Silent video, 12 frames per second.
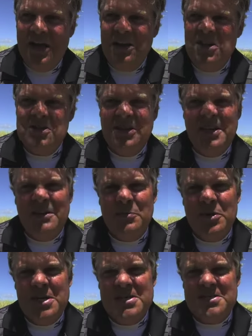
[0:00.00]
just a little
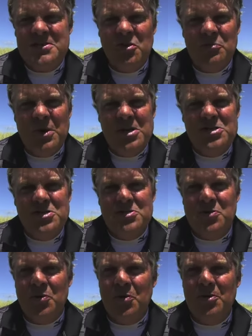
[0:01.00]
breeze, not much
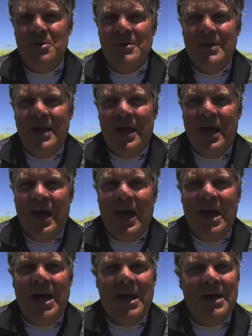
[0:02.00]
at all,
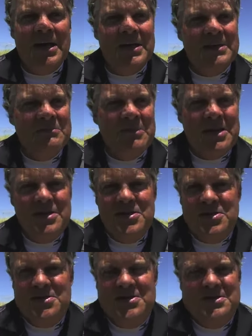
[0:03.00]
and
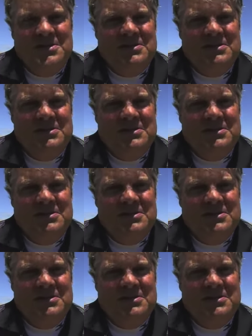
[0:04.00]
just